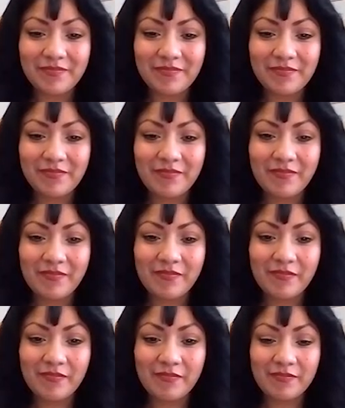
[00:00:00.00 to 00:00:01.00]

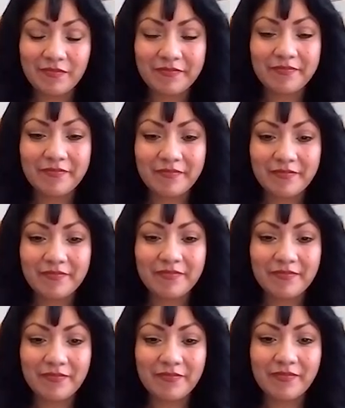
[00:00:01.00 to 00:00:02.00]

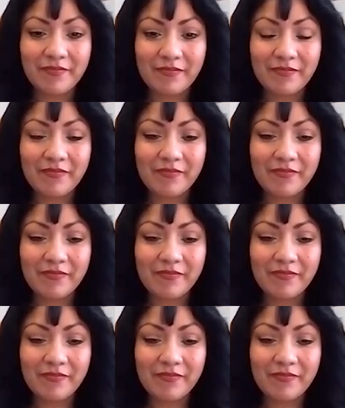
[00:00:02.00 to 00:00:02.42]
No words are spoken by the person on screen.